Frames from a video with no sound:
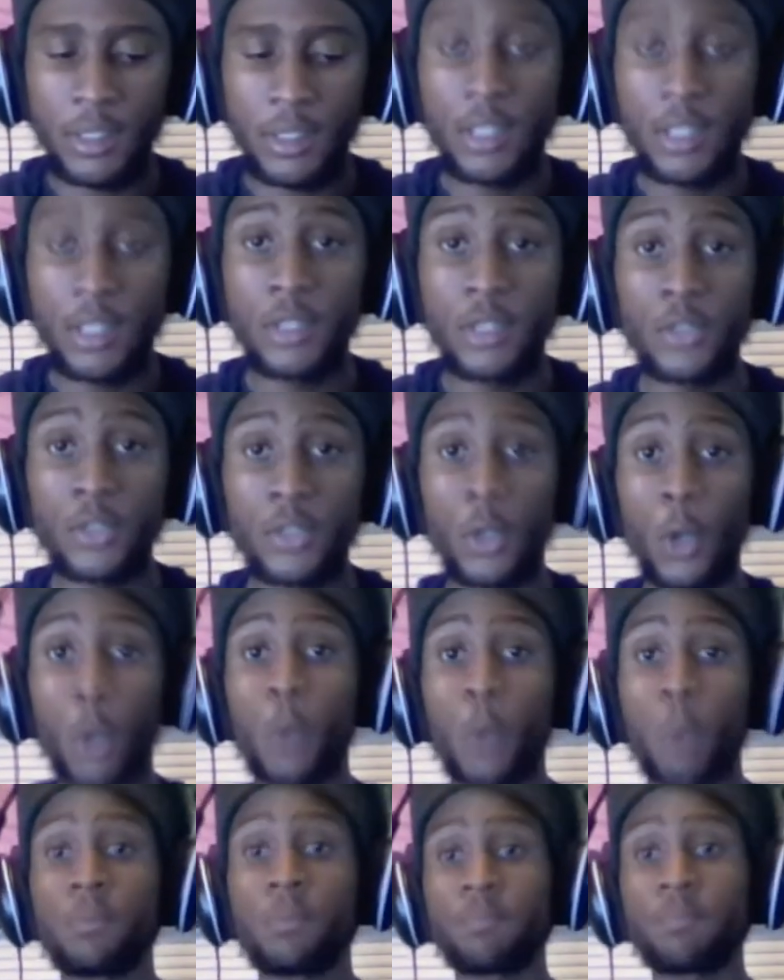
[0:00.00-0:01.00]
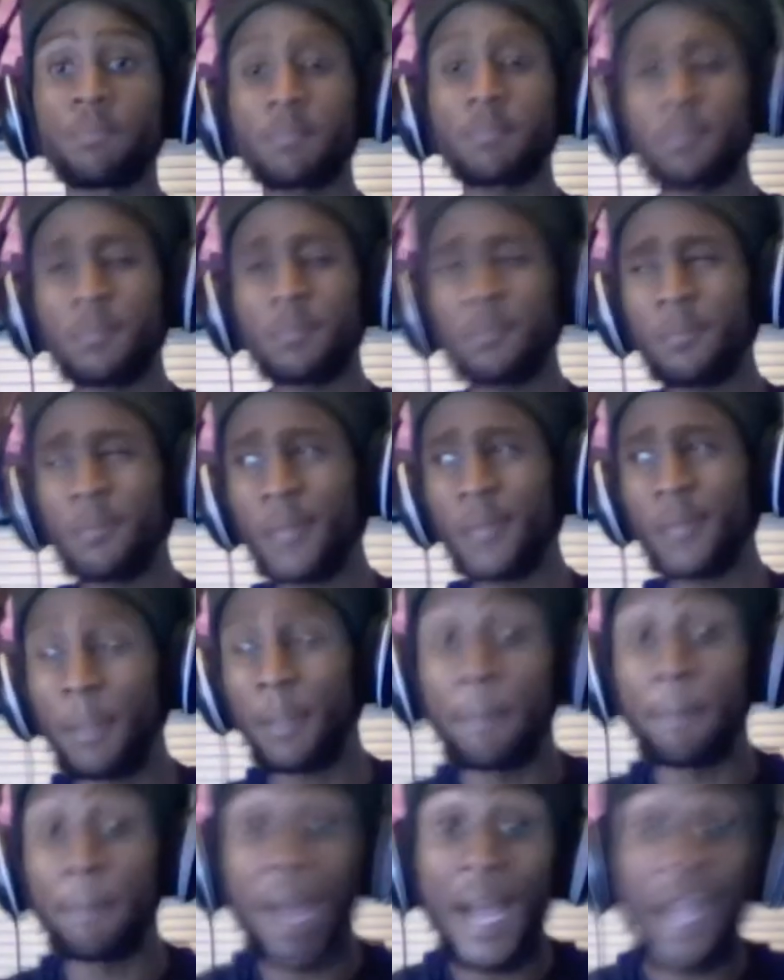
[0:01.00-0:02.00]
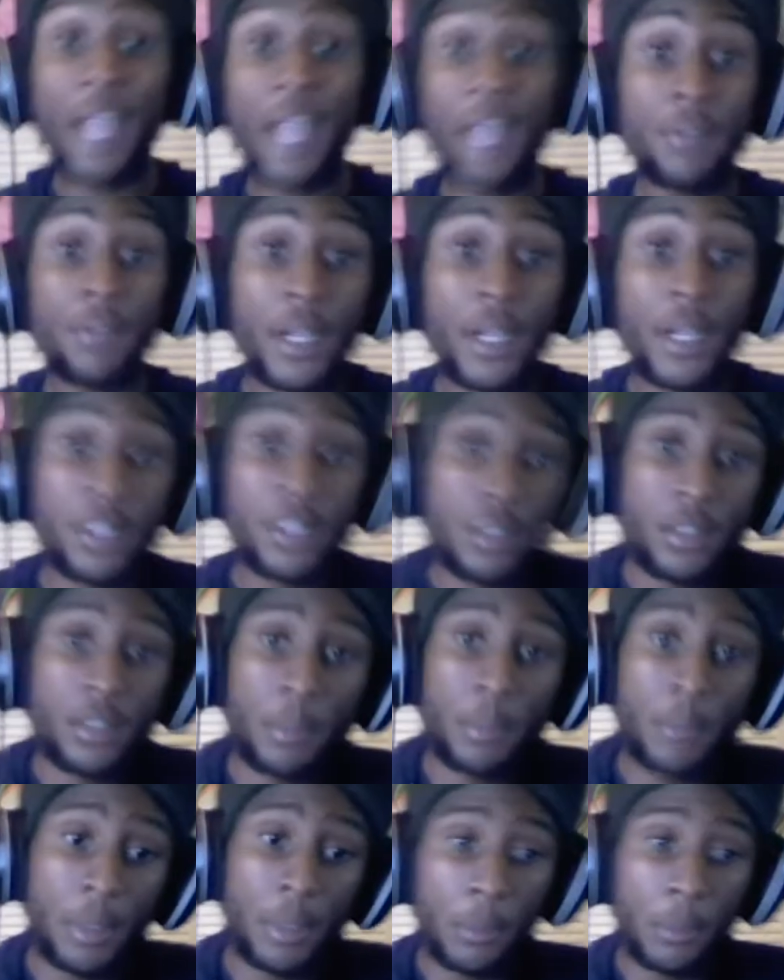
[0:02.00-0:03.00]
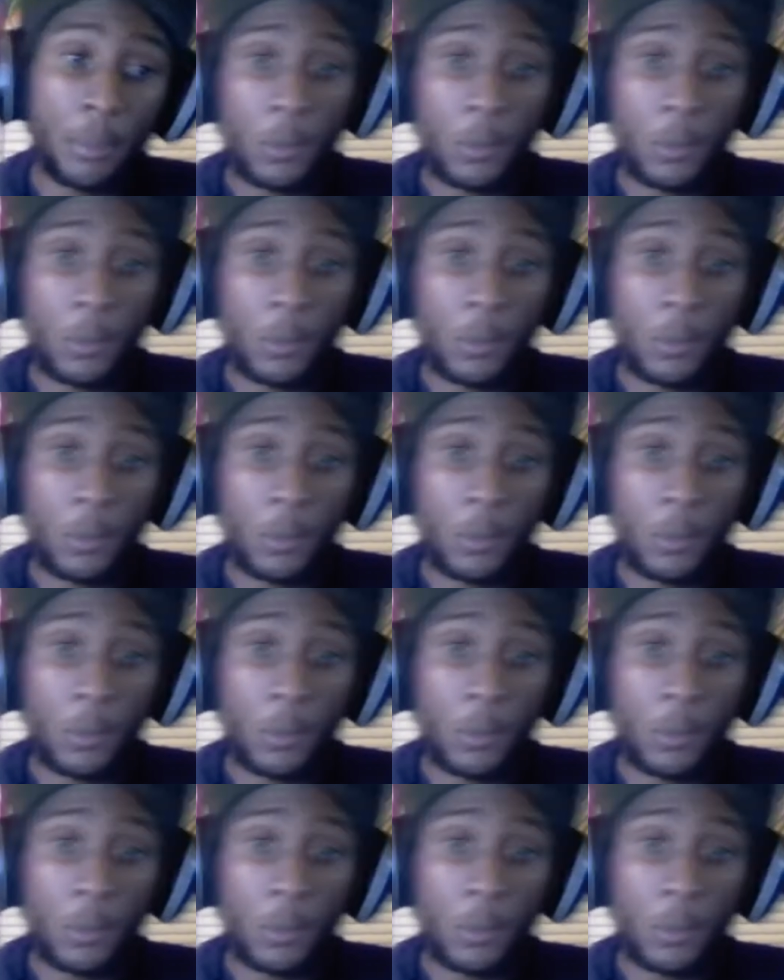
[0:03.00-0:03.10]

So, my advice to people